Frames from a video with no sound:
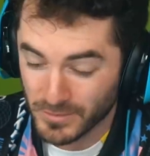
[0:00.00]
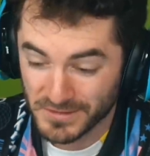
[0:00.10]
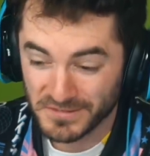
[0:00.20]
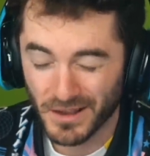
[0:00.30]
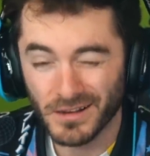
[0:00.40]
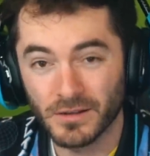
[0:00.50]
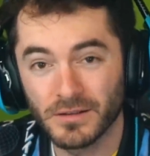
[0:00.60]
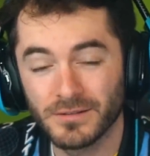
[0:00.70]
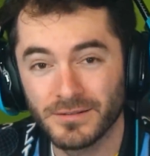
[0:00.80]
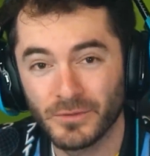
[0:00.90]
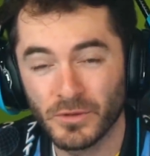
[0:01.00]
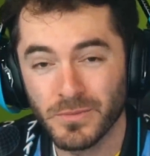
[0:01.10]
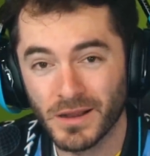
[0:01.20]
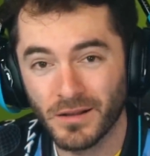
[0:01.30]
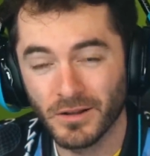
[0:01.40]
gonna be stuck with
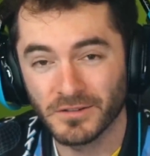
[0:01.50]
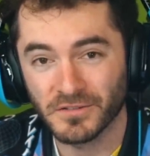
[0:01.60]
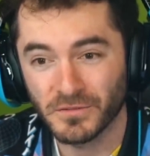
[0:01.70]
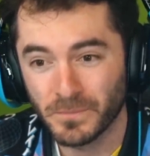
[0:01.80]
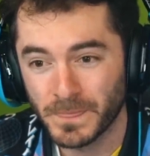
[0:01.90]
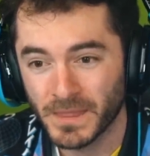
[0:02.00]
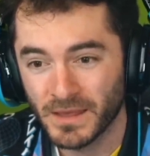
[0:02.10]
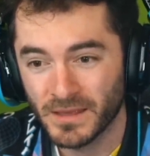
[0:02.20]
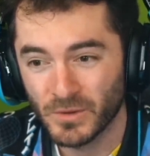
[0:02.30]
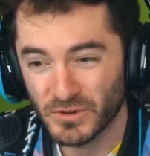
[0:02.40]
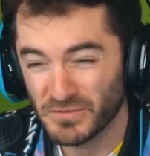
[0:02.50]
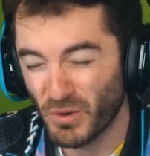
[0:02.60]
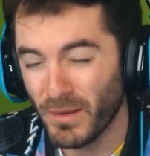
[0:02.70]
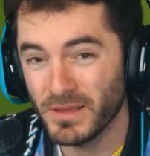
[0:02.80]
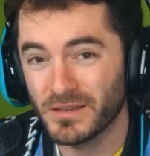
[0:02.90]
my cars, which is
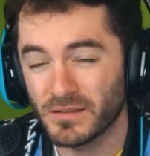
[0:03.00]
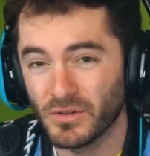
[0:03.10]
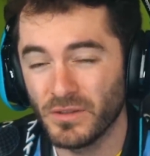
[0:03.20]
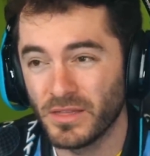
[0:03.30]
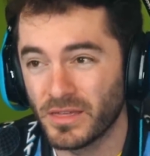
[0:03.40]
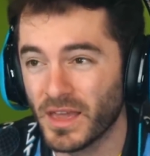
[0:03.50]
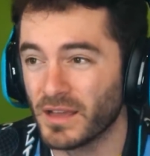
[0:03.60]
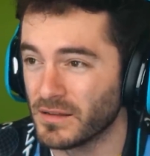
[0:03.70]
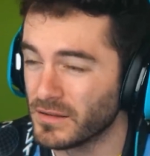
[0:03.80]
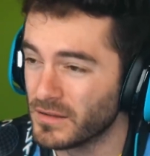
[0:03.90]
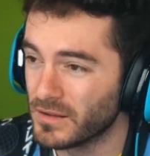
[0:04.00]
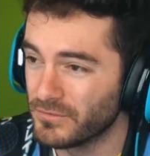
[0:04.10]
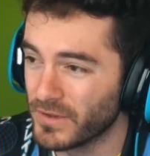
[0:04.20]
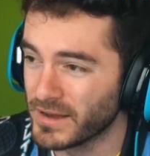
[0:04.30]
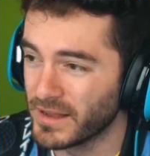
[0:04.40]
probably a good thing
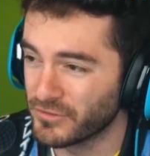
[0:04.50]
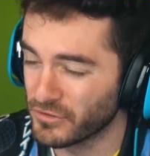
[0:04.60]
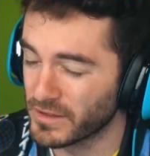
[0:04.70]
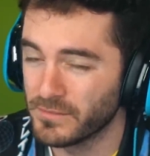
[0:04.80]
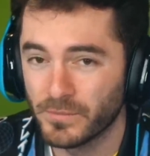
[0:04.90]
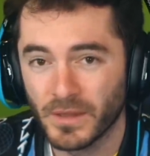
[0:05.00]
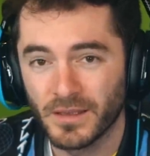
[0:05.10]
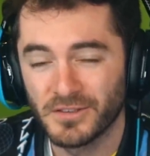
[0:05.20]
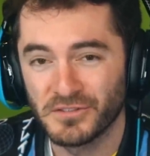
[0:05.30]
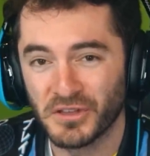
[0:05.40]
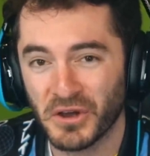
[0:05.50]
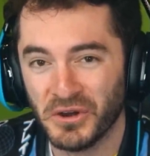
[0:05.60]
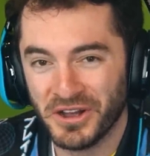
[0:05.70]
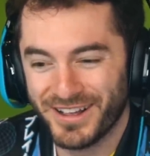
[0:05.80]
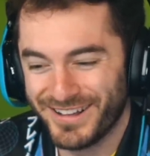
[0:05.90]
financially. So
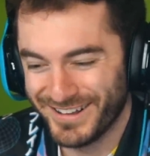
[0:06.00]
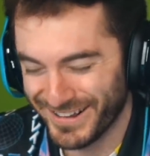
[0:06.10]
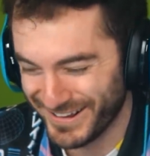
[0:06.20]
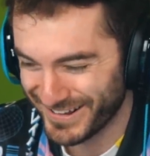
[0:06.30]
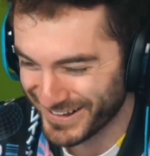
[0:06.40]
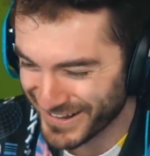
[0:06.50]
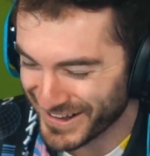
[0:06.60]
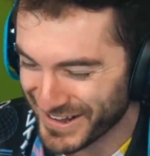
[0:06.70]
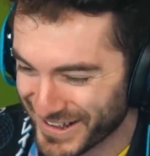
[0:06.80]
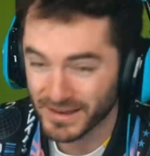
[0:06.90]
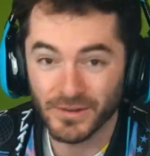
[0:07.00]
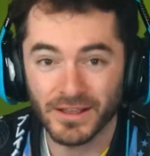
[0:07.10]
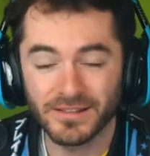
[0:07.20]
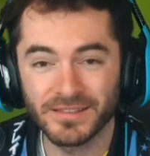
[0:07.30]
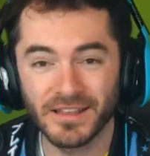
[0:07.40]

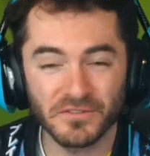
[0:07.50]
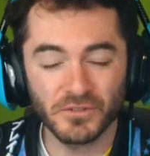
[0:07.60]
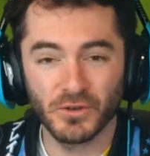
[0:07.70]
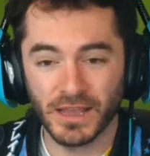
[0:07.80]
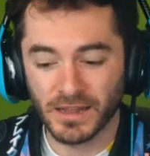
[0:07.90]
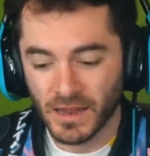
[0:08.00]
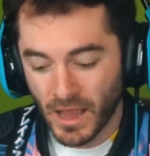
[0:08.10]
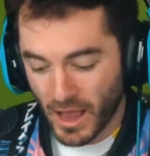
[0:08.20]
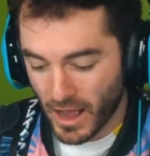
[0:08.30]
anyway, thanks for tuning in.